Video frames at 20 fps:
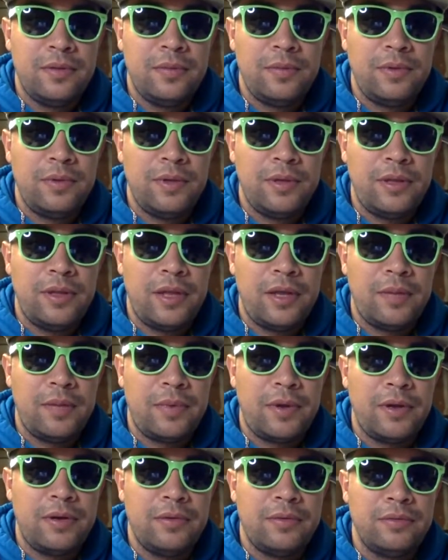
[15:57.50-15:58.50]
like my
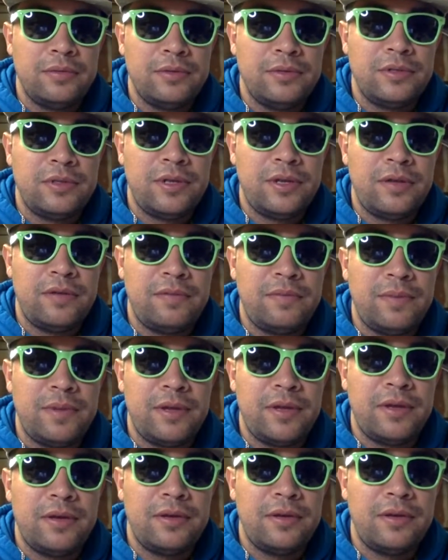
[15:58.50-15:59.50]
own stuff, man.